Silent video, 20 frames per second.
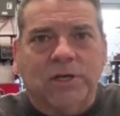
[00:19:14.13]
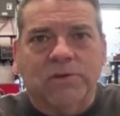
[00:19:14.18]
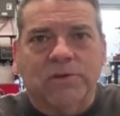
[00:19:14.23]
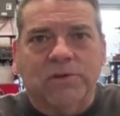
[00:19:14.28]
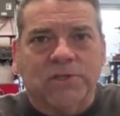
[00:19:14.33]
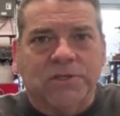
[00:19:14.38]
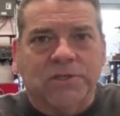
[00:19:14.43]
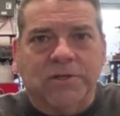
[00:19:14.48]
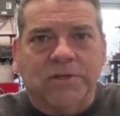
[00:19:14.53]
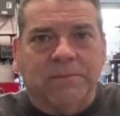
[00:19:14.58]

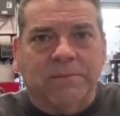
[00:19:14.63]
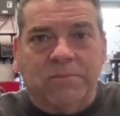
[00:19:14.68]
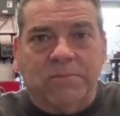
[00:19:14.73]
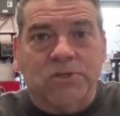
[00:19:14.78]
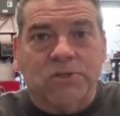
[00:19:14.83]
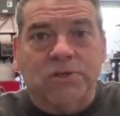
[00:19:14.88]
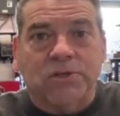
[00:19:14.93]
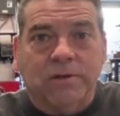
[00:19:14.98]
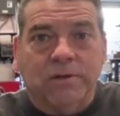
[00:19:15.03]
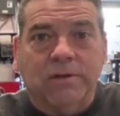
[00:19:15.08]
was in
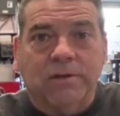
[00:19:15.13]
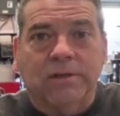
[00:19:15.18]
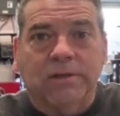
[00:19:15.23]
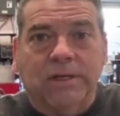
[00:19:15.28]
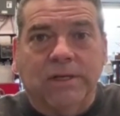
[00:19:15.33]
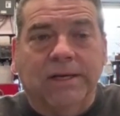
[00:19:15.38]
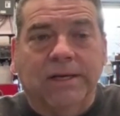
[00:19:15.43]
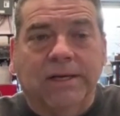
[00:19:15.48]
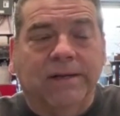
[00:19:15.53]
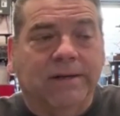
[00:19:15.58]
diapers.
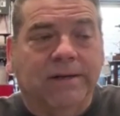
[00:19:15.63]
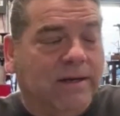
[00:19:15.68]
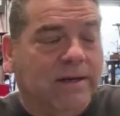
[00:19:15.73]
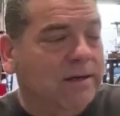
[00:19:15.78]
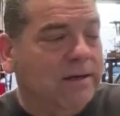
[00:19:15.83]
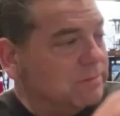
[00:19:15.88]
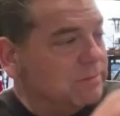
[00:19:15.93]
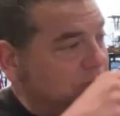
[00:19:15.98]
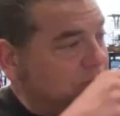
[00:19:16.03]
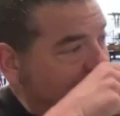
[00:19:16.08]
And that